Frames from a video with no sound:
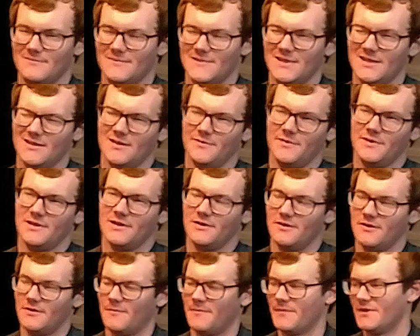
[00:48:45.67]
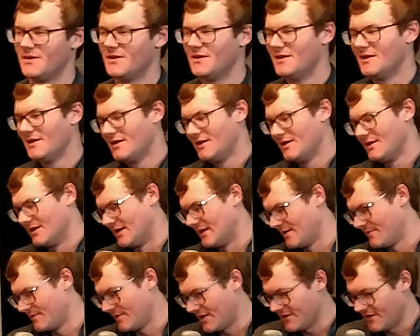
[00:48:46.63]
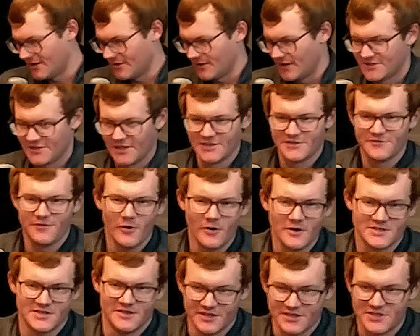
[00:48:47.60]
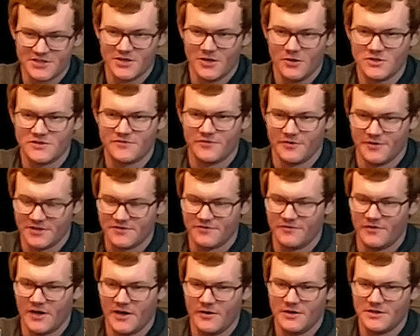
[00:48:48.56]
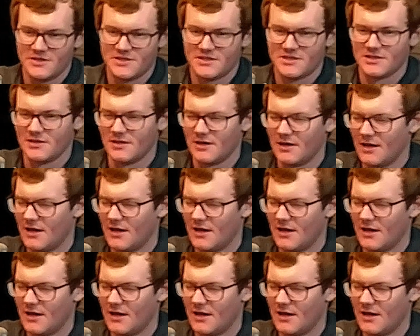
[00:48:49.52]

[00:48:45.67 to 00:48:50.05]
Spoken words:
Yeah, I mean, I don't know. As far as this goes for this virus,